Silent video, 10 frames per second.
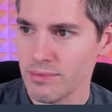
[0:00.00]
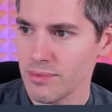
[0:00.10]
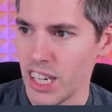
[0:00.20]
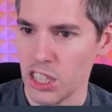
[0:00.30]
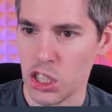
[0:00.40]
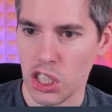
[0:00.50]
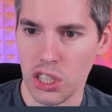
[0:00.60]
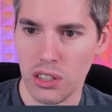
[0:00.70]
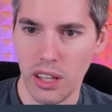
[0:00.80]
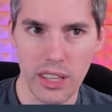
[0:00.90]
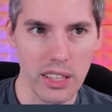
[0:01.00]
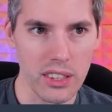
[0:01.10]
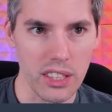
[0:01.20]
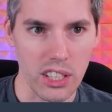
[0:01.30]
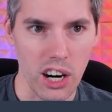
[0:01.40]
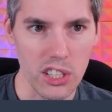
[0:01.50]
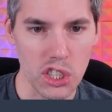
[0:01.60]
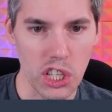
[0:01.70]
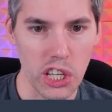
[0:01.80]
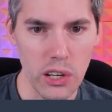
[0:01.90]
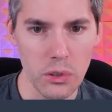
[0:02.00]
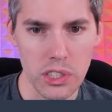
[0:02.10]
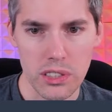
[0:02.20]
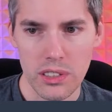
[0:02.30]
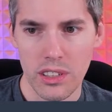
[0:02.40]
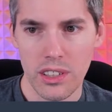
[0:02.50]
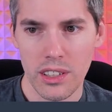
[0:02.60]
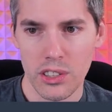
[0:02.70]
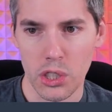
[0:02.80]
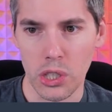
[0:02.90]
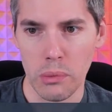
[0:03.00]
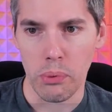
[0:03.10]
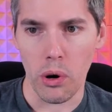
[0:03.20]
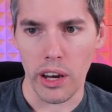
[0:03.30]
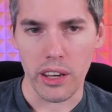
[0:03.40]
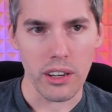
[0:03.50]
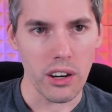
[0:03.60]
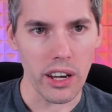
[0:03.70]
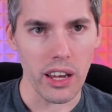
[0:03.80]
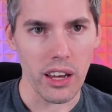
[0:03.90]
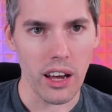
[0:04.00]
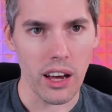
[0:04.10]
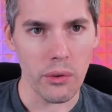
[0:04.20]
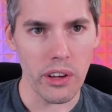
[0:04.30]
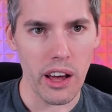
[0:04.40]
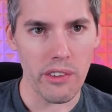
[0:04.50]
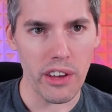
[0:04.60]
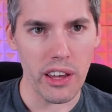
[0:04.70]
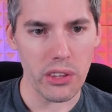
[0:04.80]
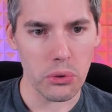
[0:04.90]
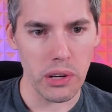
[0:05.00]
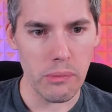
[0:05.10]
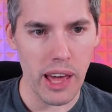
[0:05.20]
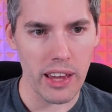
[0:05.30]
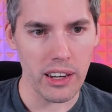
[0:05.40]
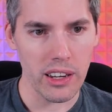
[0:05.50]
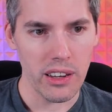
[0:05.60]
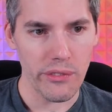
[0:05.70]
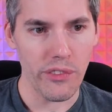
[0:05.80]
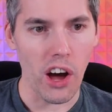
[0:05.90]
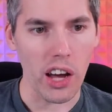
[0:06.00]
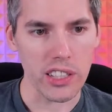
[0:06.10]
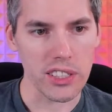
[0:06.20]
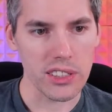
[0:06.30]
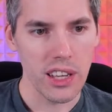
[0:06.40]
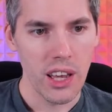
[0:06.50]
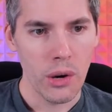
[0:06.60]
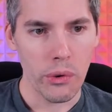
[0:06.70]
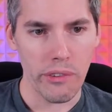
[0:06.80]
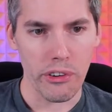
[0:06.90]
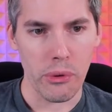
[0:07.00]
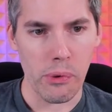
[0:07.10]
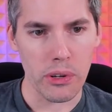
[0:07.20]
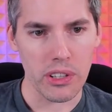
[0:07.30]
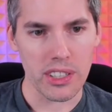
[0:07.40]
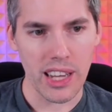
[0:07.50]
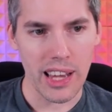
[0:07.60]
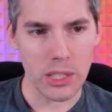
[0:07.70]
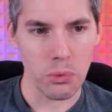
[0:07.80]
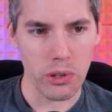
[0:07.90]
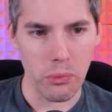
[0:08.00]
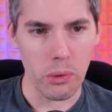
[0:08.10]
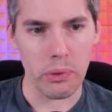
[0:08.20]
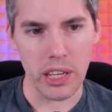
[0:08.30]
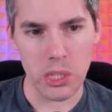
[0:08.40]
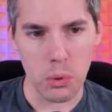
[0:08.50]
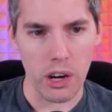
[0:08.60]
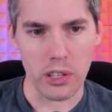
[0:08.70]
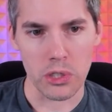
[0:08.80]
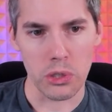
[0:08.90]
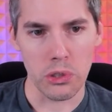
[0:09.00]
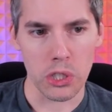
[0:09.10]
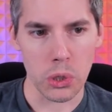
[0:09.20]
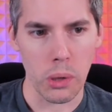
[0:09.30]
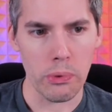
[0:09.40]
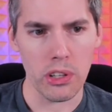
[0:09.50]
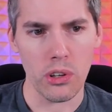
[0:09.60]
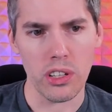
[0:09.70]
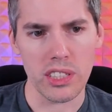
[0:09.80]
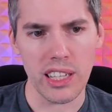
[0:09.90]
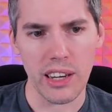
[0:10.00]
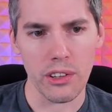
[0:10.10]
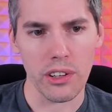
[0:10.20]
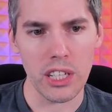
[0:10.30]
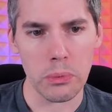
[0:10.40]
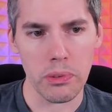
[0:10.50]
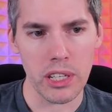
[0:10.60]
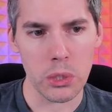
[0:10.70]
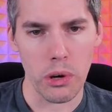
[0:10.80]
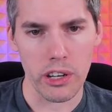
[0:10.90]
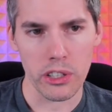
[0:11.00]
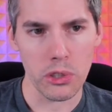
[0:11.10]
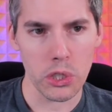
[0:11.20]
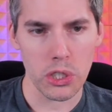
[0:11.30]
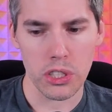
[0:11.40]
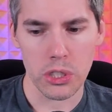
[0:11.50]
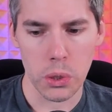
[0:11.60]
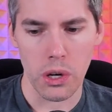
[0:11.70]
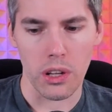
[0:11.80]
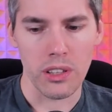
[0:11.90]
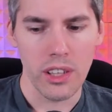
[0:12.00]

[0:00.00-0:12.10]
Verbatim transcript: It's... It, the card's cute. It's good boy. Okay, uh, we have a three mana Fox. Whenever an opponent attacks one or more Planeswalkers you control, put a Loyalty counter on each Planeswalker you control.